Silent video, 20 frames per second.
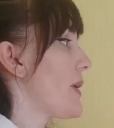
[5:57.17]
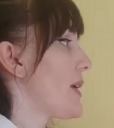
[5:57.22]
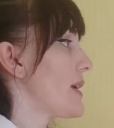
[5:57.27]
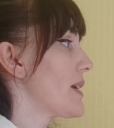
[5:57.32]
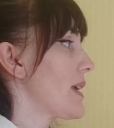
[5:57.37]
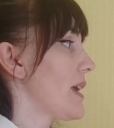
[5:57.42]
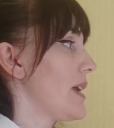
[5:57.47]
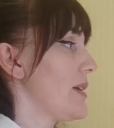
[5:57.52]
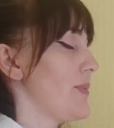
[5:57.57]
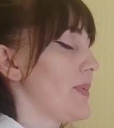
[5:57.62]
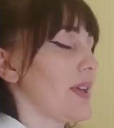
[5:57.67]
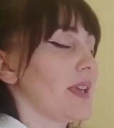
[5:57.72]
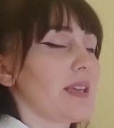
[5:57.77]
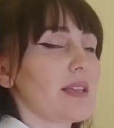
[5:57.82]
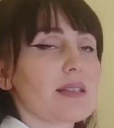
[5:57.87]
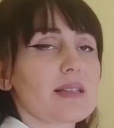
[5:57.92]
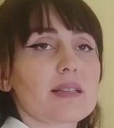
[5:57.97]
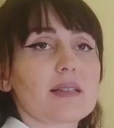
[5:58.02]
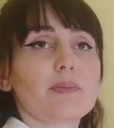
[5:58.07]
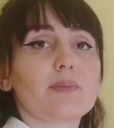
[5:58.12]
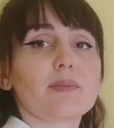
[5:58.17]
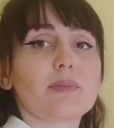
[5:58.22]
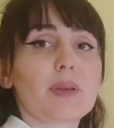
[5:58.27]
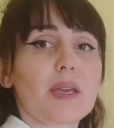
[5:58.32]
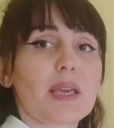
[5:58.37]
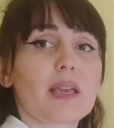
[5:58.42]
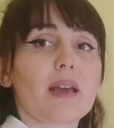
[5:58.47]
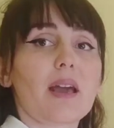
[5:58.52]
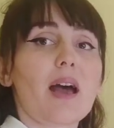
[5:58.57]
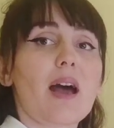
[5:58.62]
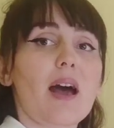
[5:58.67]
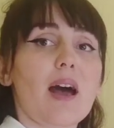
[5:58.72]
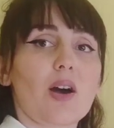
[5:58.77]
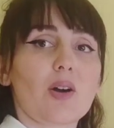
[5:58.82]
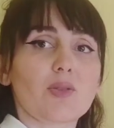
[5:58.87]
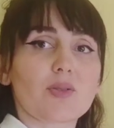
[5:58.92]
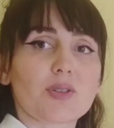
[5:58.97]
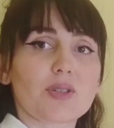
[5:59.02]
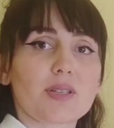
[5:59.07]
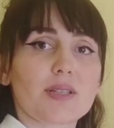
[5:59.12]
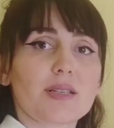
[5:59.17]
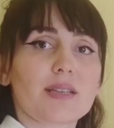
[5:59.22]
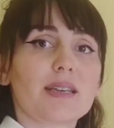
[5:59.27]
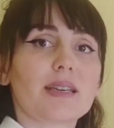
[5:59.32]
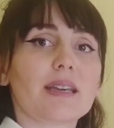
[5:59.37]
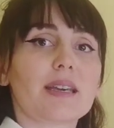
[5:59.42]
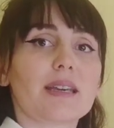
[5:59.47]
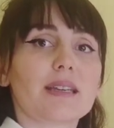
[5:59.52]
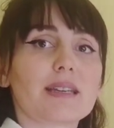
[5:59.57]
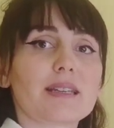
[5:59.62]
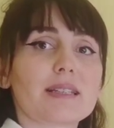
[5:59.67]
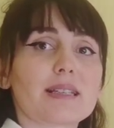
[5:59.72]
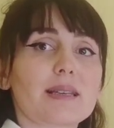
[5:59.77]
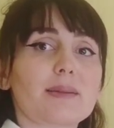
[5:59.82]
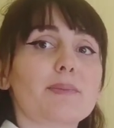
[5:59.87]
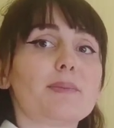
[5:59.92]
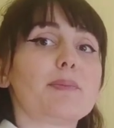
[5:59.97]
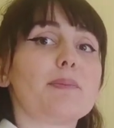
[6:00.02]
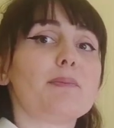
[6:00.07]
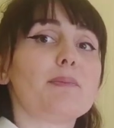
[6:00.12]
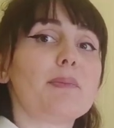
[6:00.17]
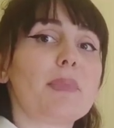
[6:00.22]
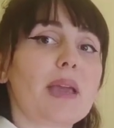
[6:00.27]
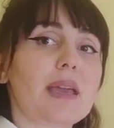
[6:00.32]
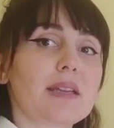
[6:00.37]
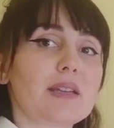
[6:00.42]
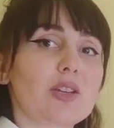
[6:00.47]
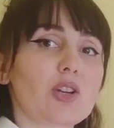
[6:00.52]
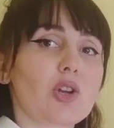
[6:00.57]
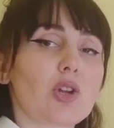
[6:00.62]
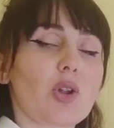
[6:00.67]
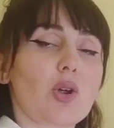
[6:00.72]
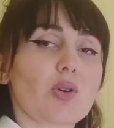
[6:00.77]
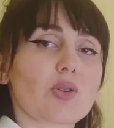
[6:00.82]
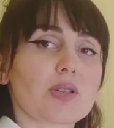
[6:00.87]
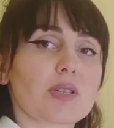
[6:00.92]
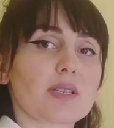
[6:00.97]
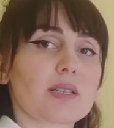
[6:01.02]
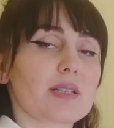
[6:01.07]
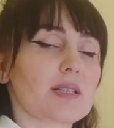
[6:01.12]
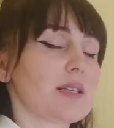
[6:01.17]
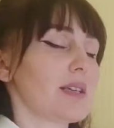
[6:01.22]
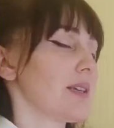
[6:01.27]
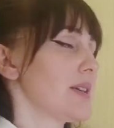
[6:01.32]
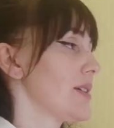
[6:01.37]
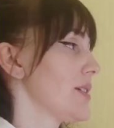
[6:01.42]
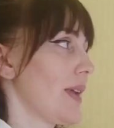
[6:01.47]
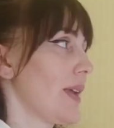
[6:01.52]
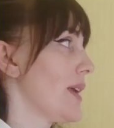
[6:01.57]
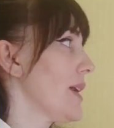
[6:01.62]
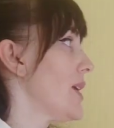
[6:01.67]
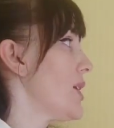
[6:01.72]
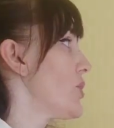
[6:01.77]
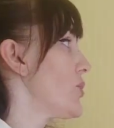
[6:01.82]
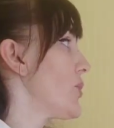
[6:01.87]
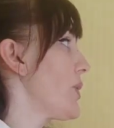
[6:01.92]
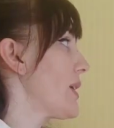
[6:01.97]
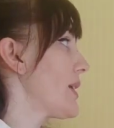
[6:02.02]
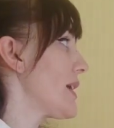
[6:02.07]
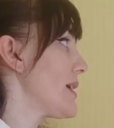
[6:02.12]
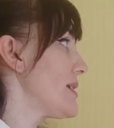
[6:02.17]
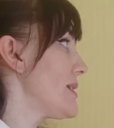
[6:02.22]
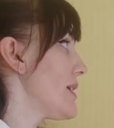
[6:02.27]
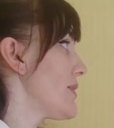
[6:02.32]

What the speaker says: buy a big house. It is the main clause. We can